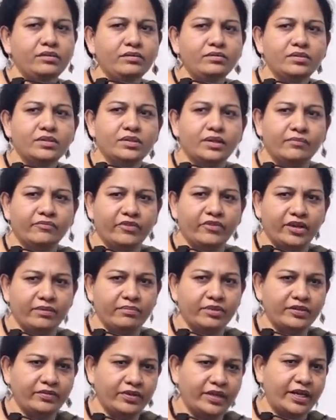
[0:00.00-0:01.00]
somewhere
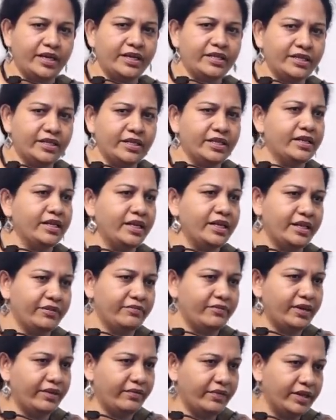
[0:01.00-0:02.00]
between 80 and
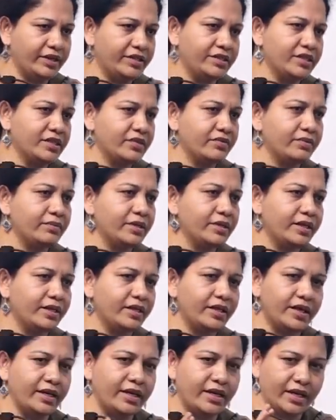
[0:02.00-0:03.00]
85 lectures will be there,
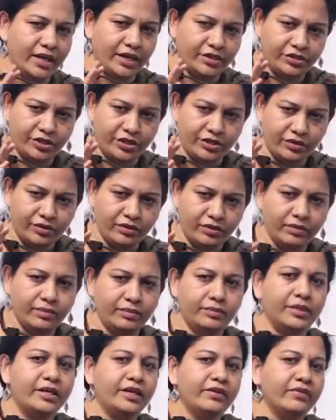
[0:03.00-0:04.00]
the entire schedule will
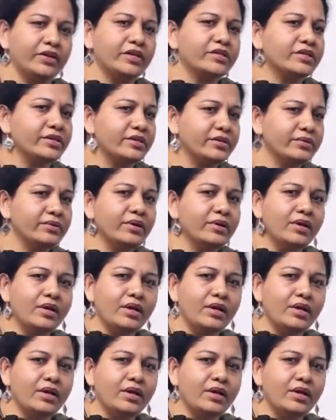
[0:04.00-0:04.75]
be given to you.